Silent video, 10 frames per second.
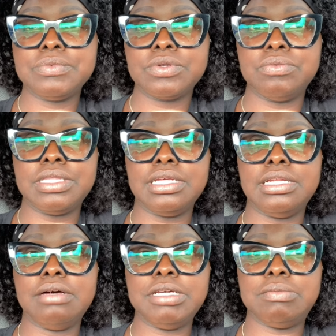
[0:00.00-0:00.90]
with the
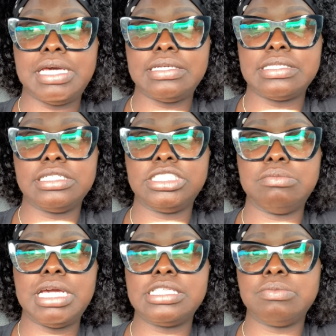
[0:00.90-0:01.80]
numbing medicine, she
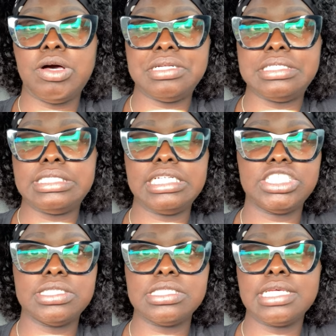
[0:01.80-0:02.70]
made small
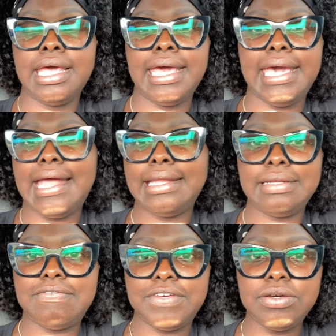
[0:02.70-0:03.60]
incisions and I
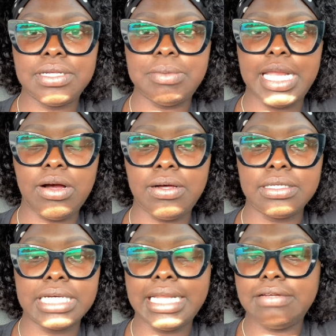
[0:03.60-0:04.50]
didn't feel them at
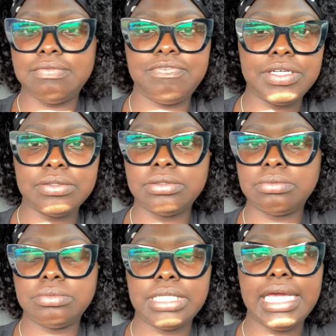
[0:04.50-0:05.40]
all. I didn't feel
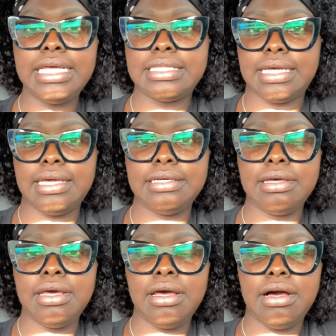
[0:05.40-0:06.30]
anything
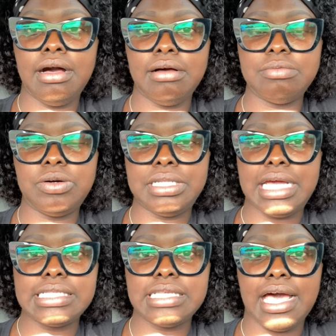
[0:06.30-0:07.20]
um, on
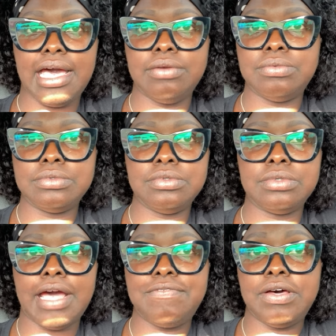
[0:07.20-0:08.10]
that side.
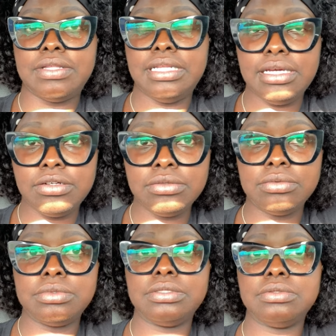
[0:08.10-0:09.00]
I felt the needle
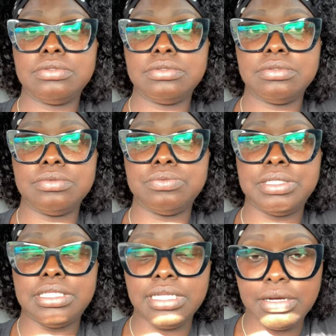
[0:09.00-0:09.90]

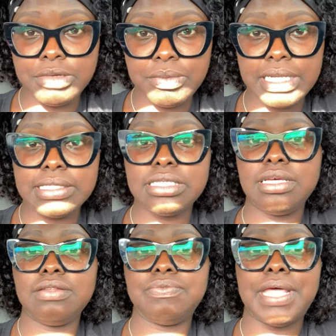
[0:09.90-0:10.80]
with the numbing
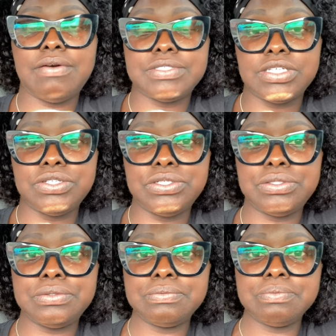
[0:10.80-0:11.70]
medicine. That was a little,